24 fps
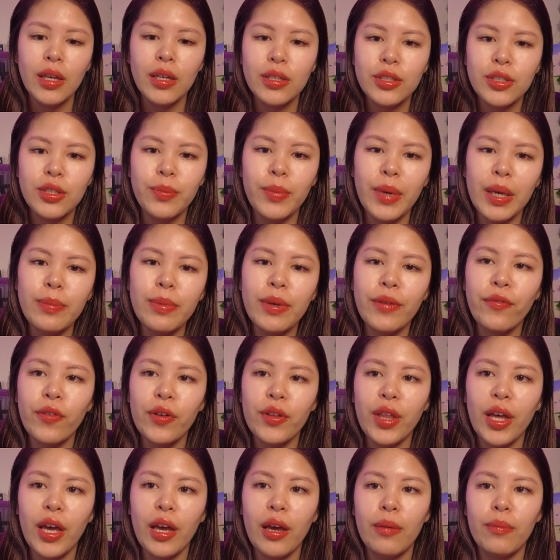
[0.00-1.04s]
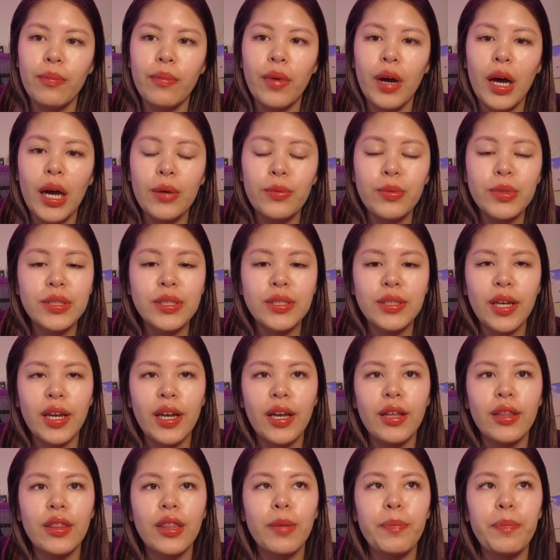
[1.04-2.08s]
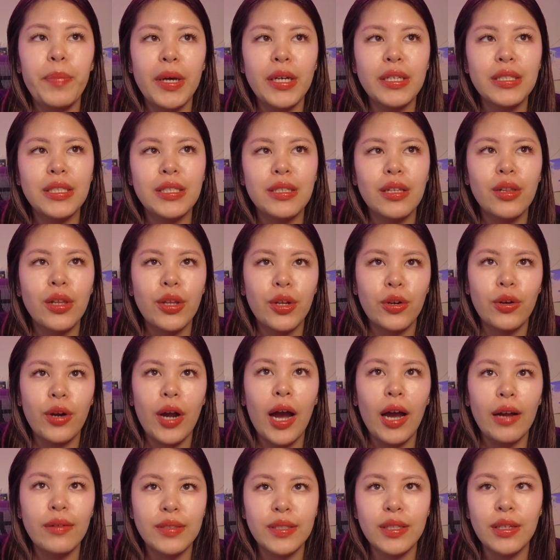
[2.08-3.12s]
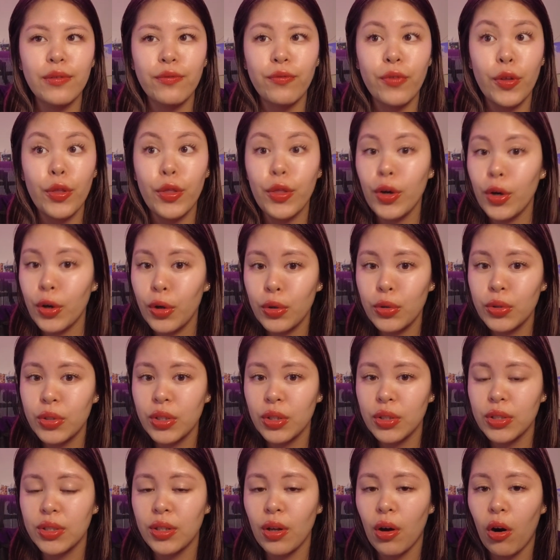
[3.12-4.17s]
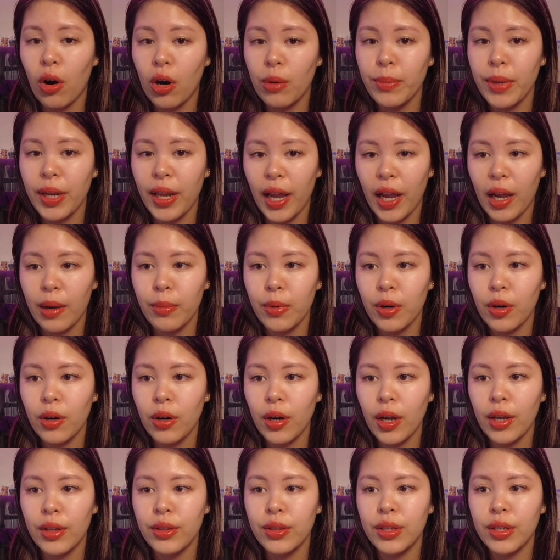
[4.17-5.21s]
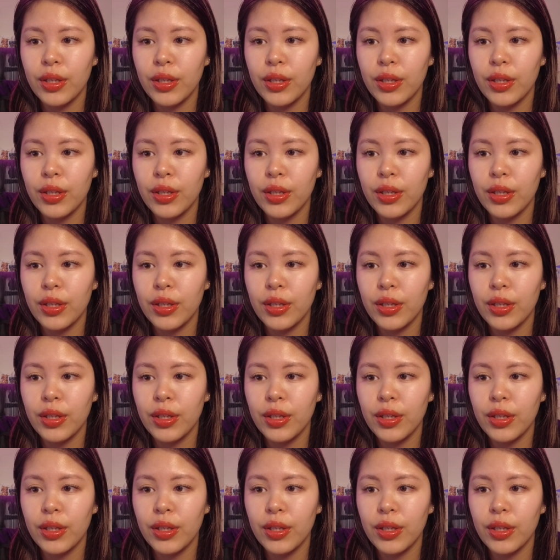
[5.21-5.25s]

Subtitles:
So maybe for them, I would say the best litter I've seen for those is the Arm & Hammer and